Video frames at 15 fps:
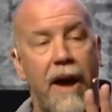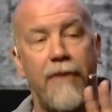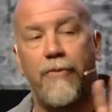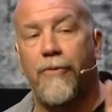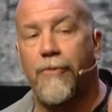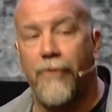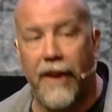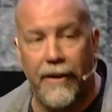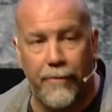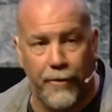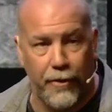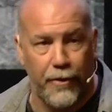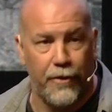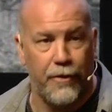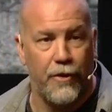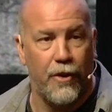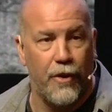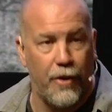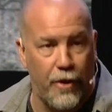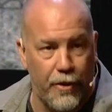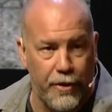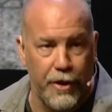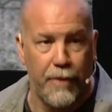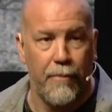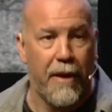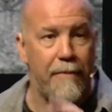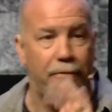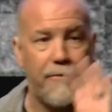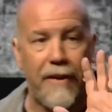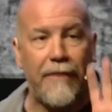favor on you. My
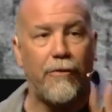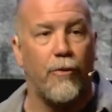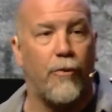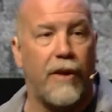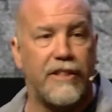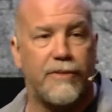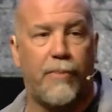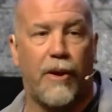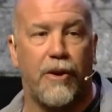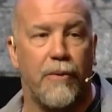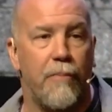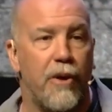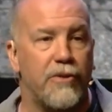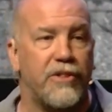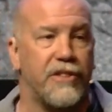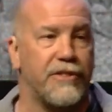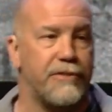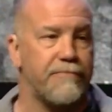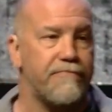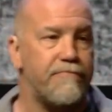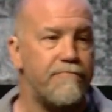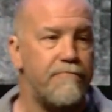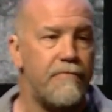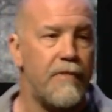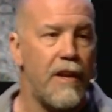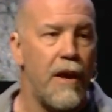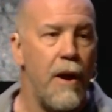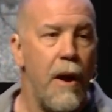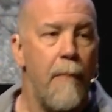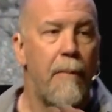favor rests upon you, Moses.
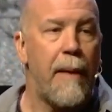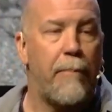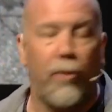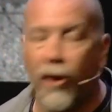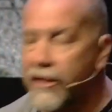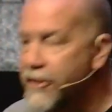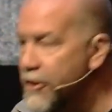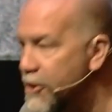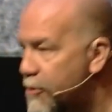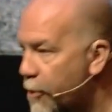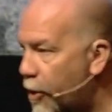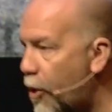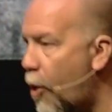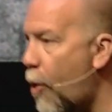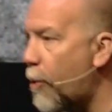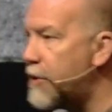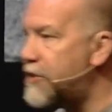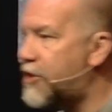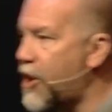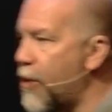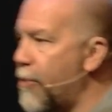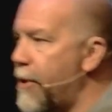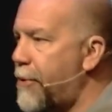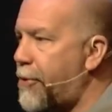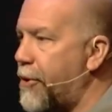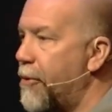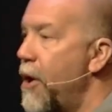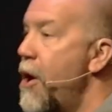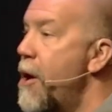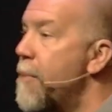My presence will always go with you.
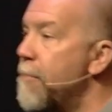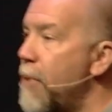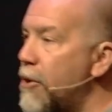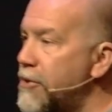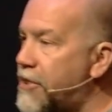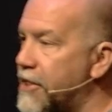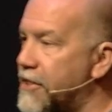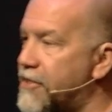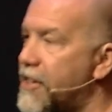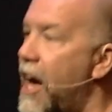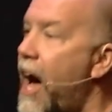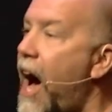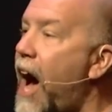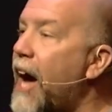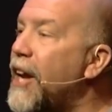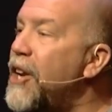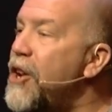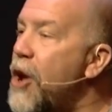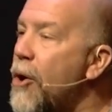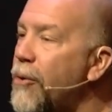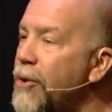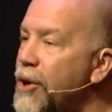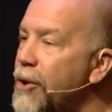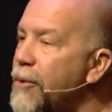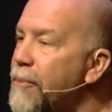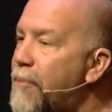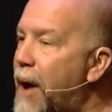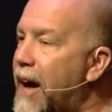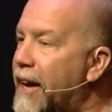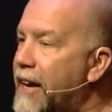Moses, I know you
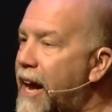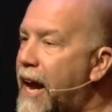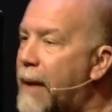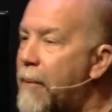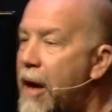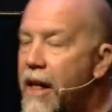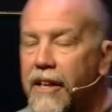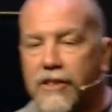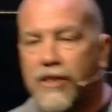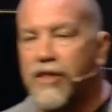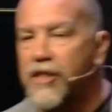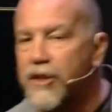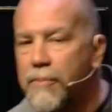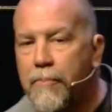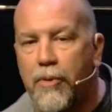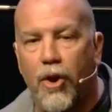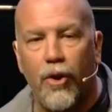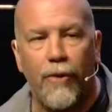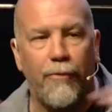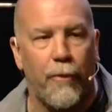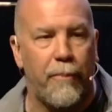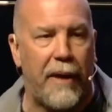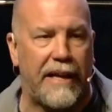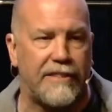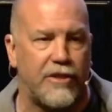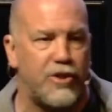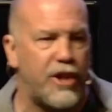by name. This is this beautiful passage,